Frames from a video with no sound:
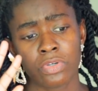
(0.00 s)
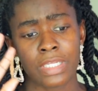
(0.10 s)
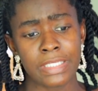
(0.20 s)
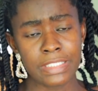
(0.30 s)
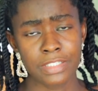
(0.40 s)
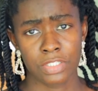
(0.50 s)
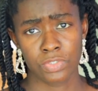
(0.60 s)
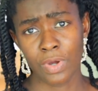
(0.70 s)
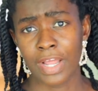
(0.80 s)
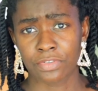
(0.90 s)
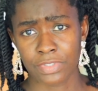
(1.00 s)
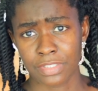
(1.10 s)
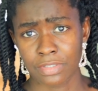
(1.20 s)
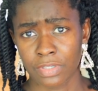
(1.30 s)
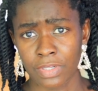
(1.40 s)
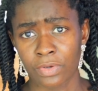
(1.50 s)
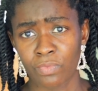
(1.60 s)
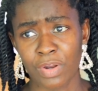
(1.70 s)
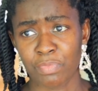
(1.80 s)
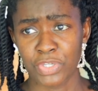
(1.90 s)

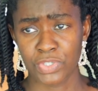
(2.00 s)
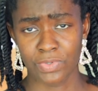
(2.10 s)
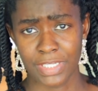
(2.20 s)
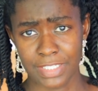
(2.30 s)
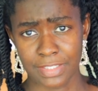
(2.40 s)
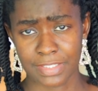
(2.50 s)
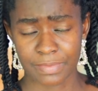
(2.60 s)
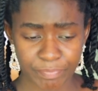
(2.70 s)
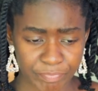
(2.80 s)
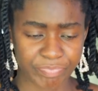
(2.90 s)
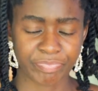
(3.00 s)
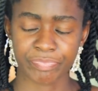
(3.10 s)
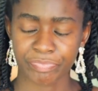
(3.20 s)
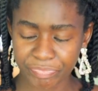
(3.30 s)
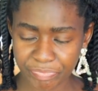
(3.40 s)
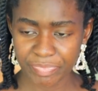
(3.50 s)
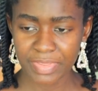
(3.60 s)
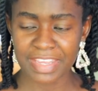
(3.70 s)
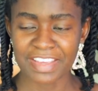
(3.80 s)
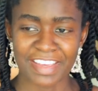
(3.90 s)
1.2 liters.
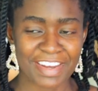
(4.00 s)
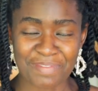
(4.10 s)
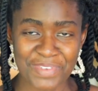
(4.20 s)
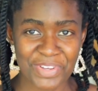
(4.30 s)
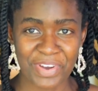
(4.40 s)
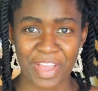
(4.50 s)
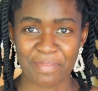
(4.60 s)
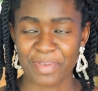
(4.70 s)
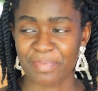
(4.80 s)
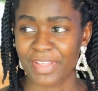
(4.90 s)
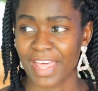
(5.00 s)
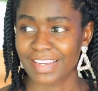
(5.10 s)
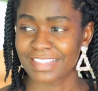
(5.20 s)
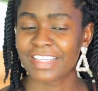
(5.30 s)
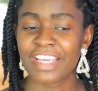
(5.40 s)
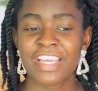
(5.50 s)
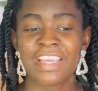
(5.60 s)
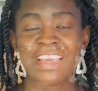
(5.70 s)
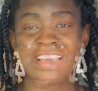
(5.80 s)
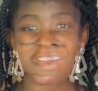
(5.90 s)
And I'm so happy about that.
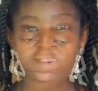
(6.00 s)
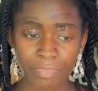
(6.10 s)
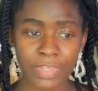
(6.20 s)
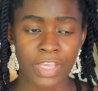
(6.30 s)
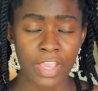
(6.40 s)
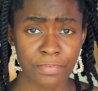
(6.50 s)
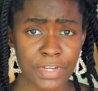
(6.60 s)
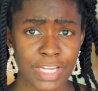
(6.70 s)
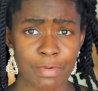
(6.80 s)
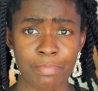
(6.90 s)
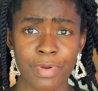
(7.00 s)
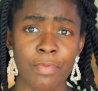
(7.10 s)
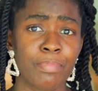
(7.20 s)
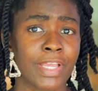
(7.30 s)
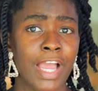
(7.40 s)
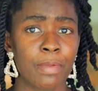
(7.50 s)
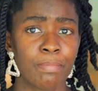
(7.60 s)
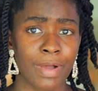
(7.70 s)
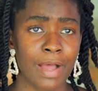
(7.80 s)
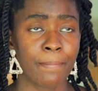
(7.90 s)
Every time I'm pumping,
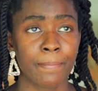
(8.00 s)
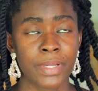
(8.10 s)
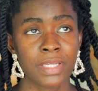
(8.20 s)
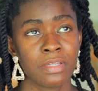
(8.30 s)
I pump